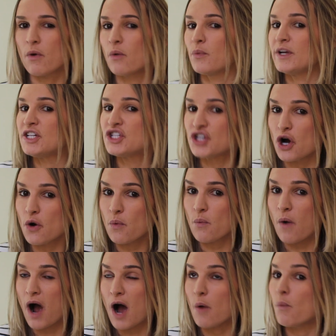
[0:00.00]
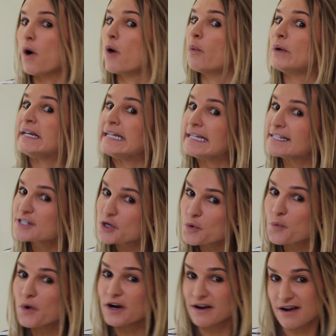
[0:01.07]
what we don't want, what we need to
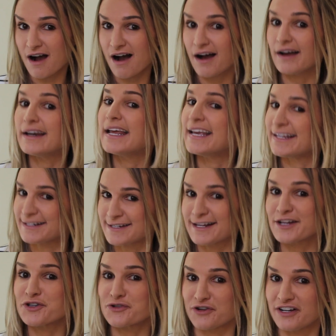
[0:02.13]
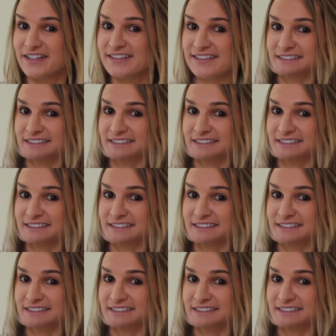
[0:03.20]
work on, et cetera.